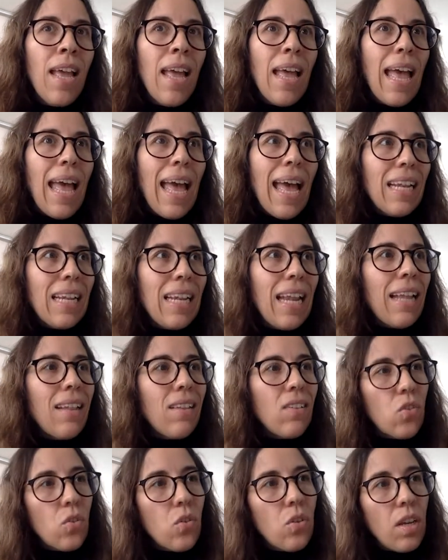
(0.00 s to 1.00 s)

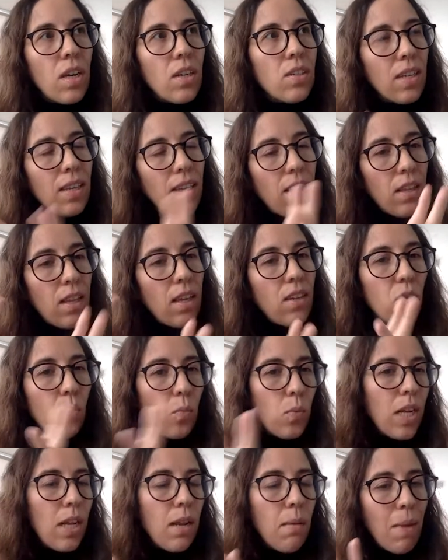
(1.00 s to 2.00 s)
And so there's a
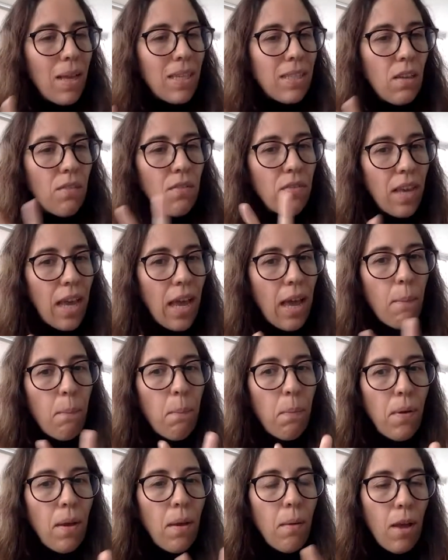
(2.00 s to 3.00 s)
really a massive
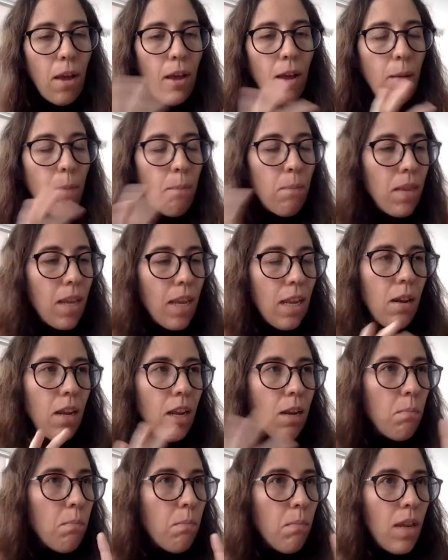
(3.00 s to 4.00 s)
gap
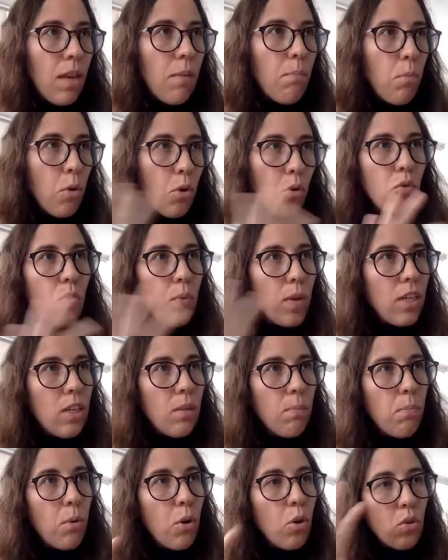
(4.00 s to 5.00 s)
in
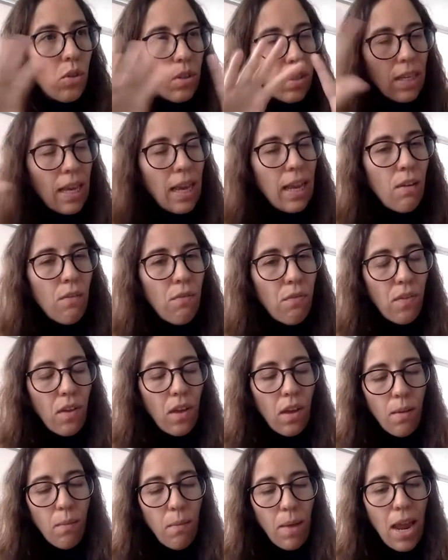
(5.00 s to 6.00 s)
both kind of
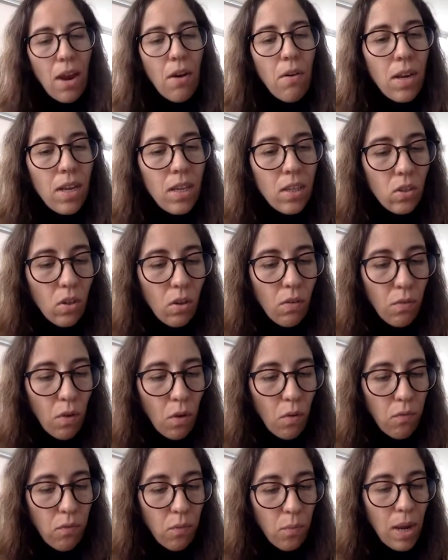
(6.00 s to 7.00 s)
areas
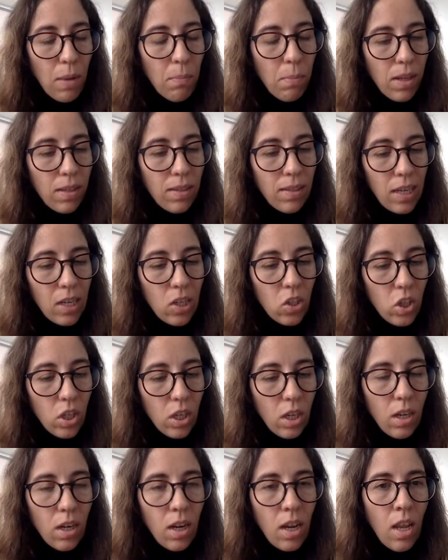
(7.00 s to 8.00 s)
of
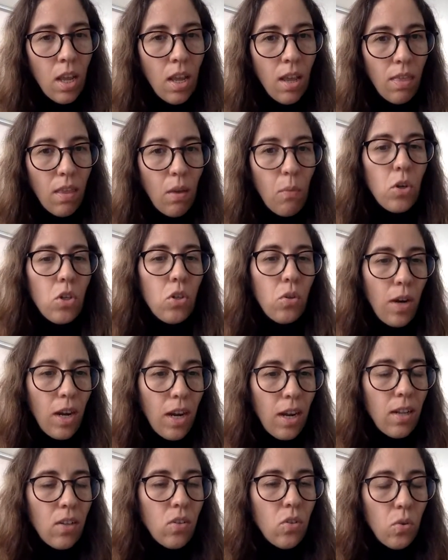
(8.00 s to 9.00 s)
rehabilitation that we're
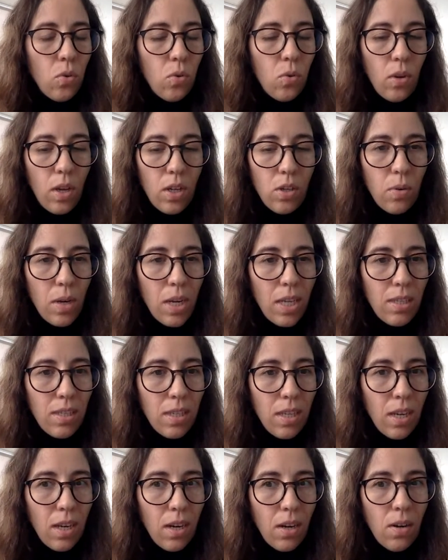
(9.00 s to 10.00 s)
trying to address
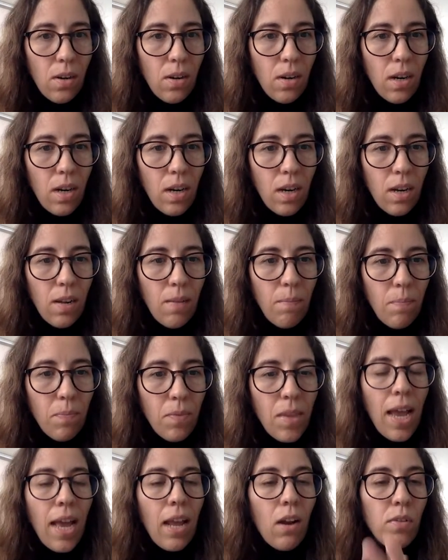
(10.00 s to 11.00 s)
here. And
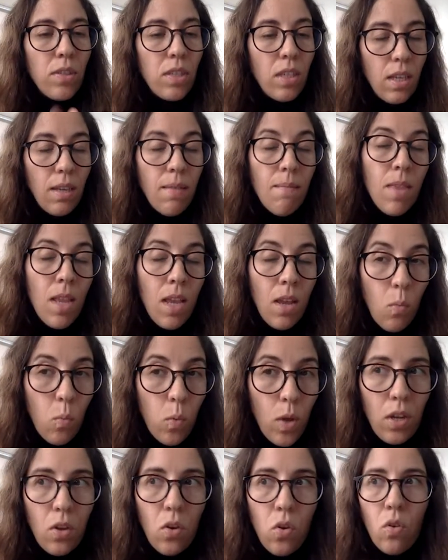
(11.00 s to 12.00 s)
obviously
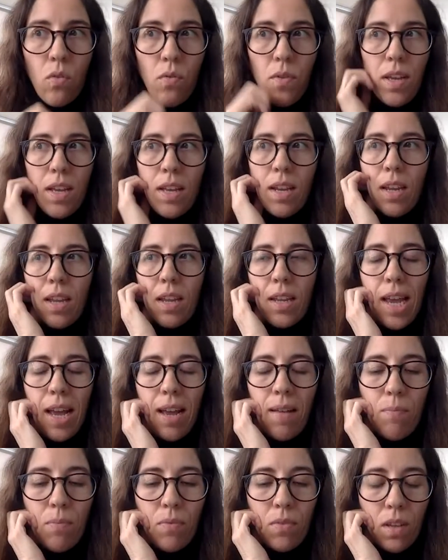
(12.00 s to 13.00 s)
with COVID,
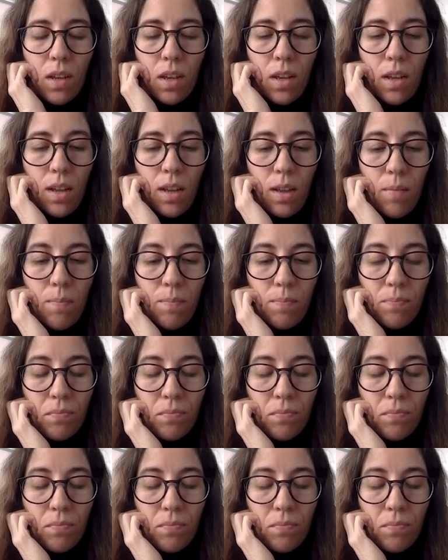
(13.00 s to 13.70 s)
the